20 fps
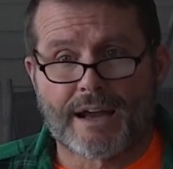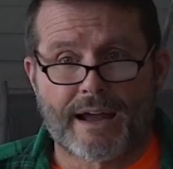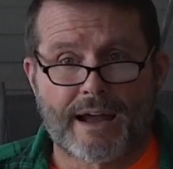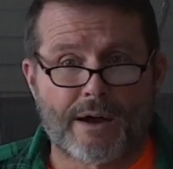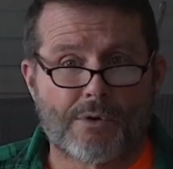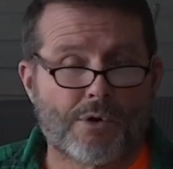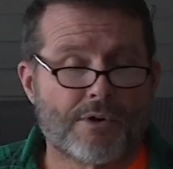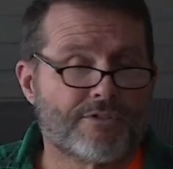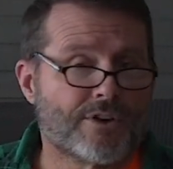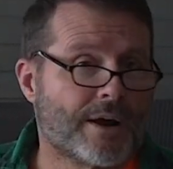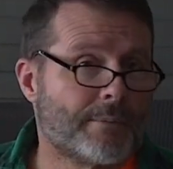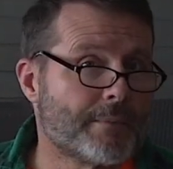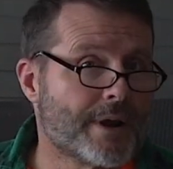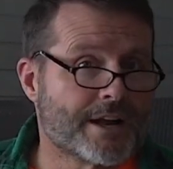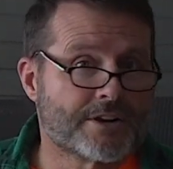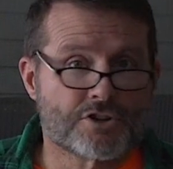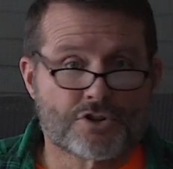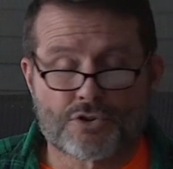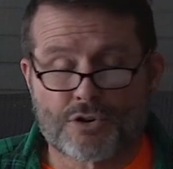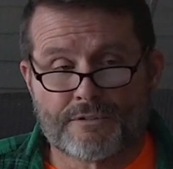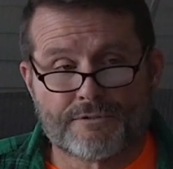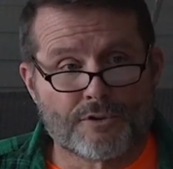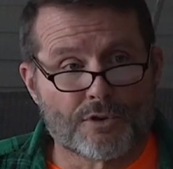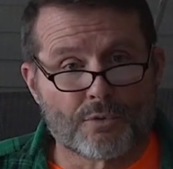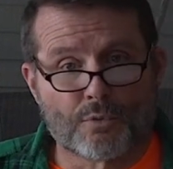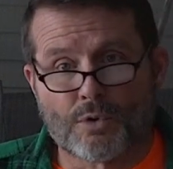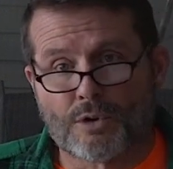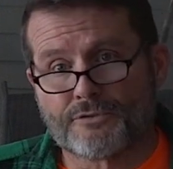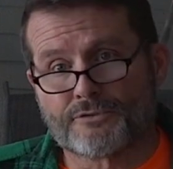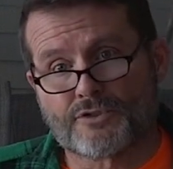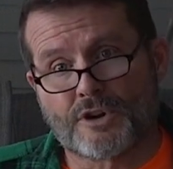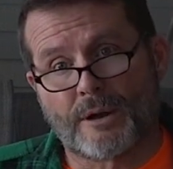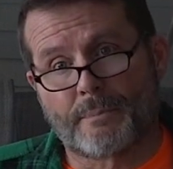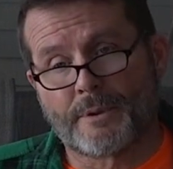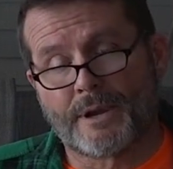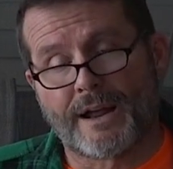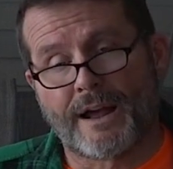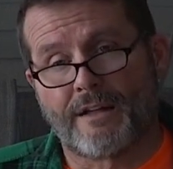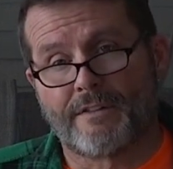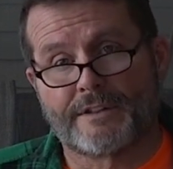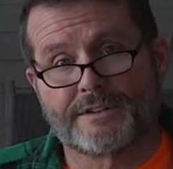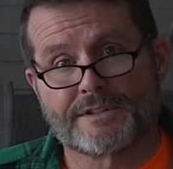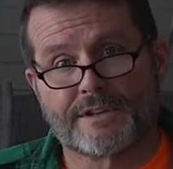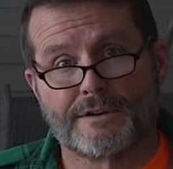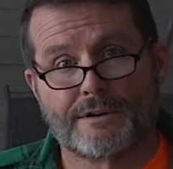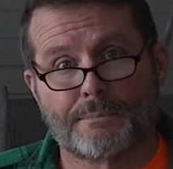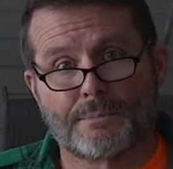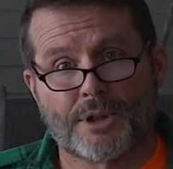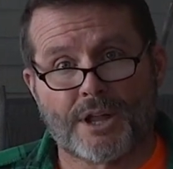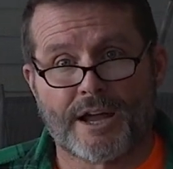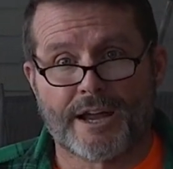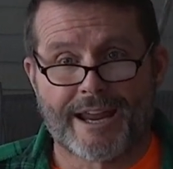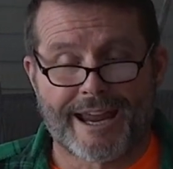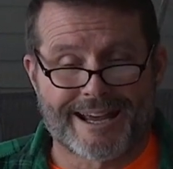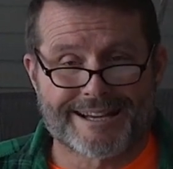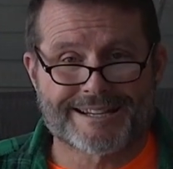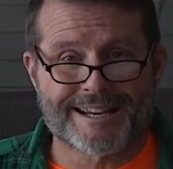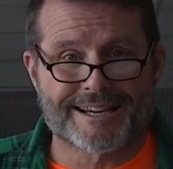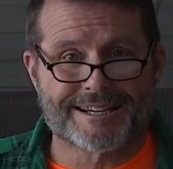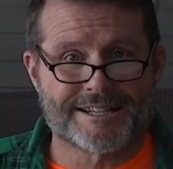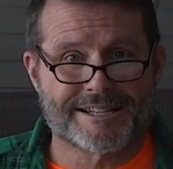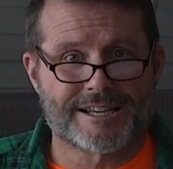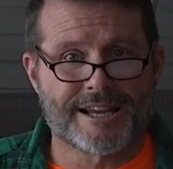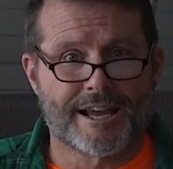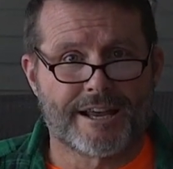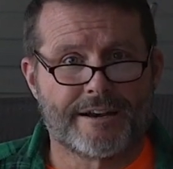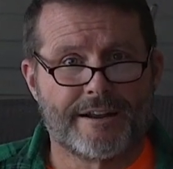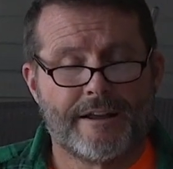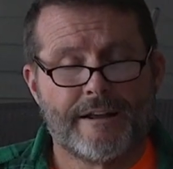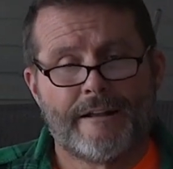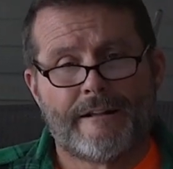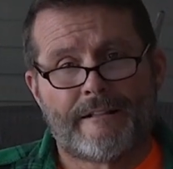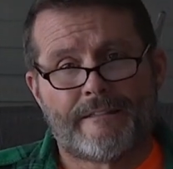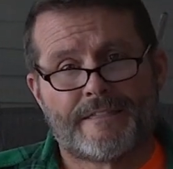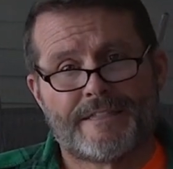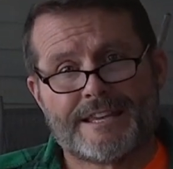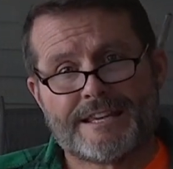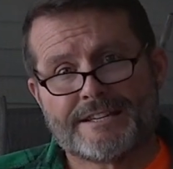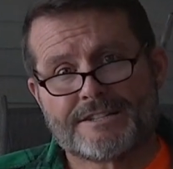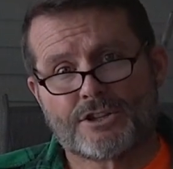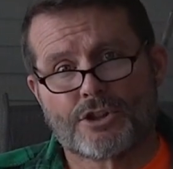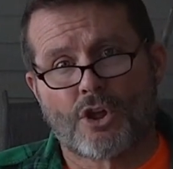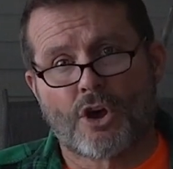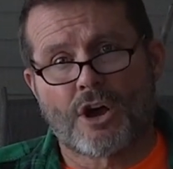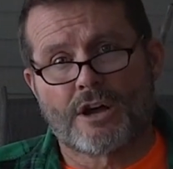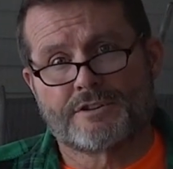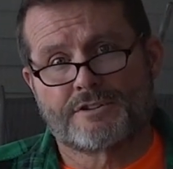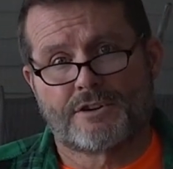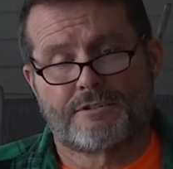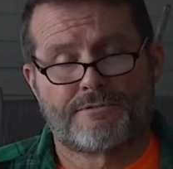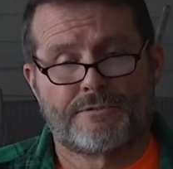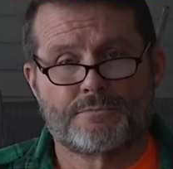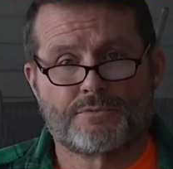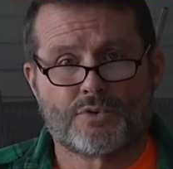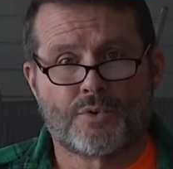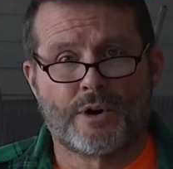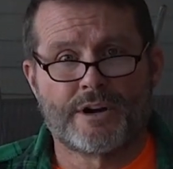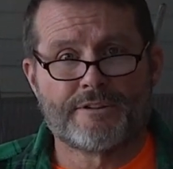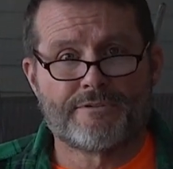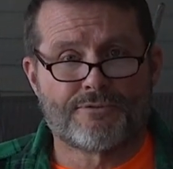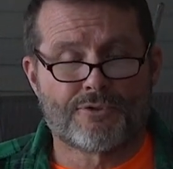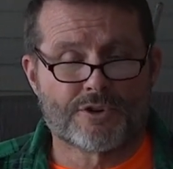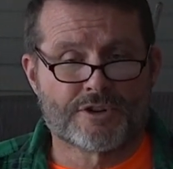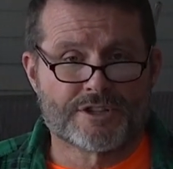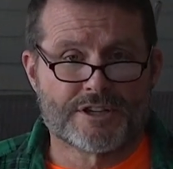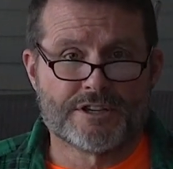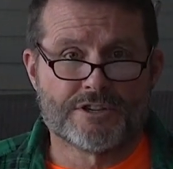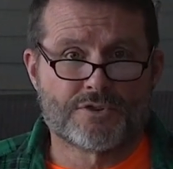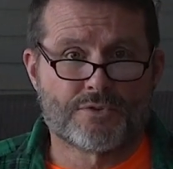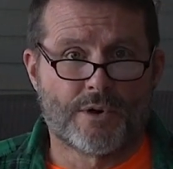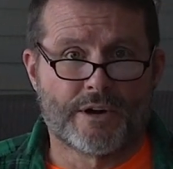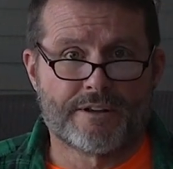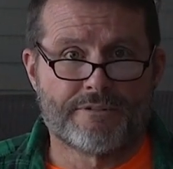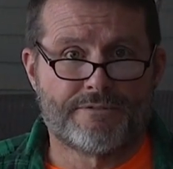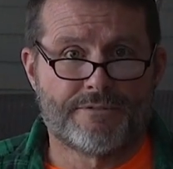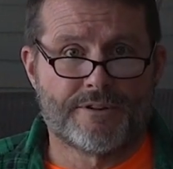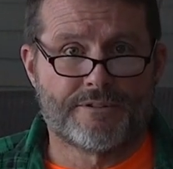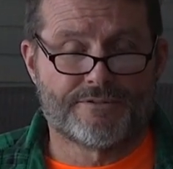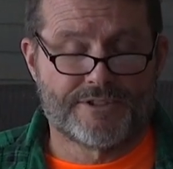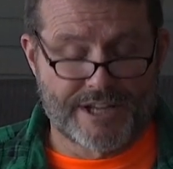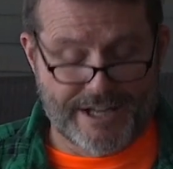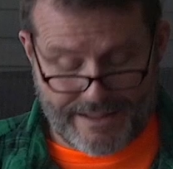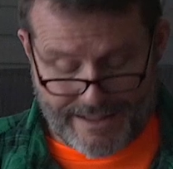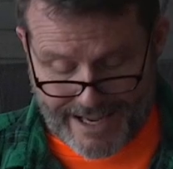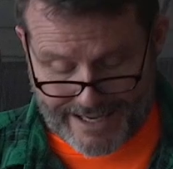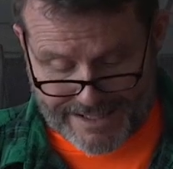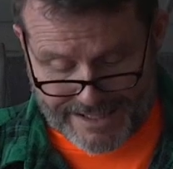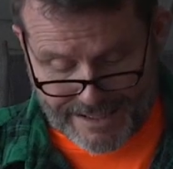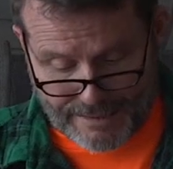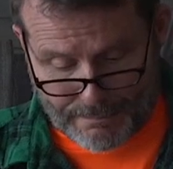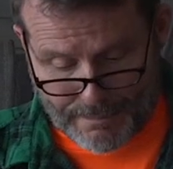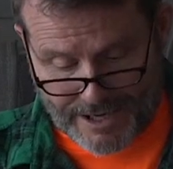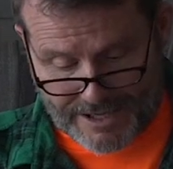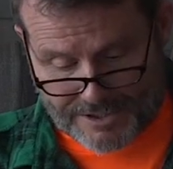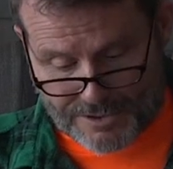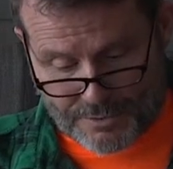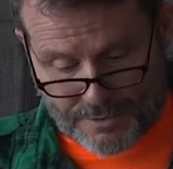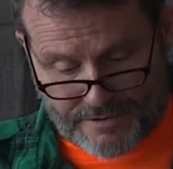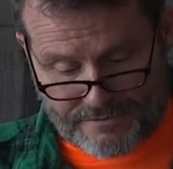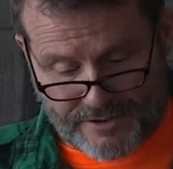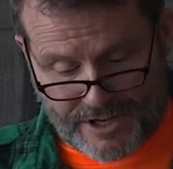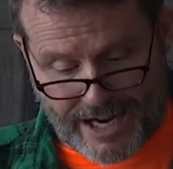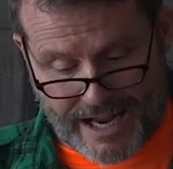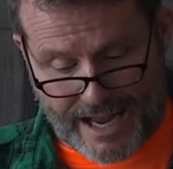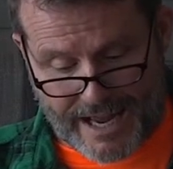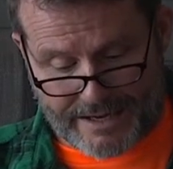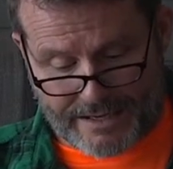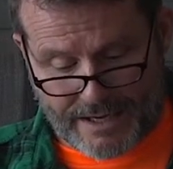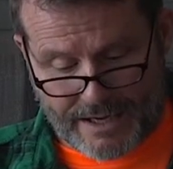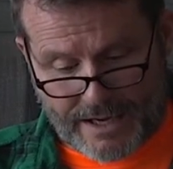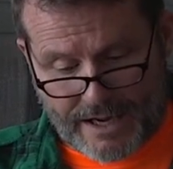However, I'm not sure if you're wolf trapping how that's going to apply. As I said, these laws are from 2014, 2015. That's the best we've got.